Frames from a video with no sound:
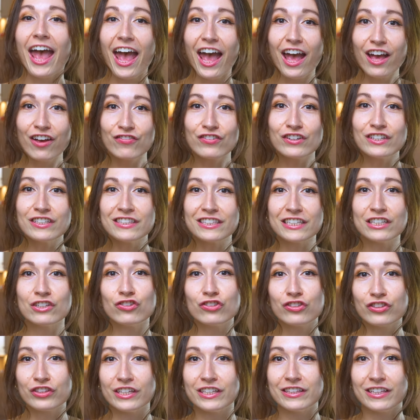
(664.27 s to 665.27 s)
every
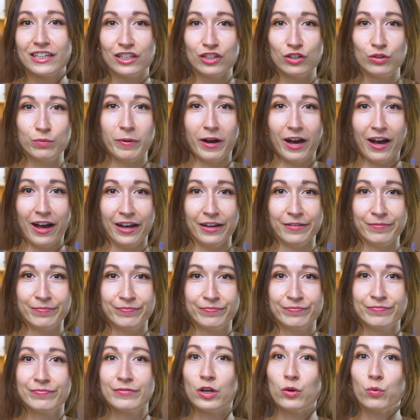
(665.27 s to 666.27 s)
single thing that you buy,
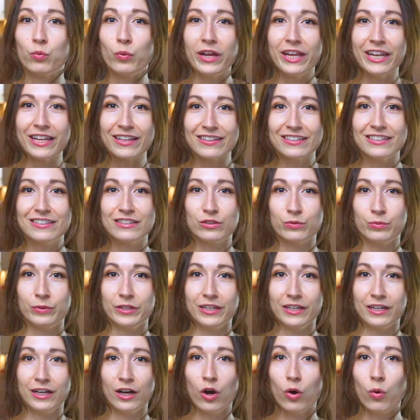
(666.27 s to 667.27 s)
wait at least a
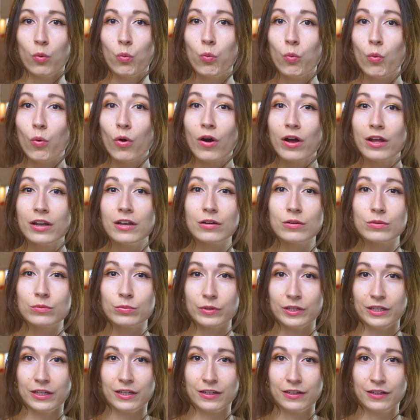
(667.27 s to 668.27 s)
week, 1
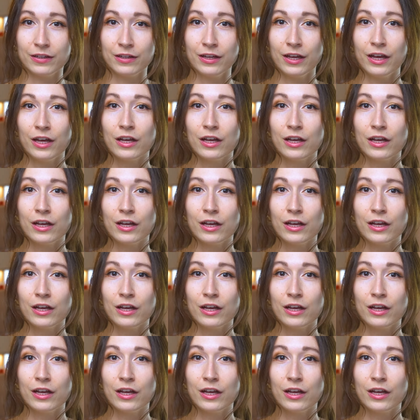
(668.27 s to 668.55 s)
week.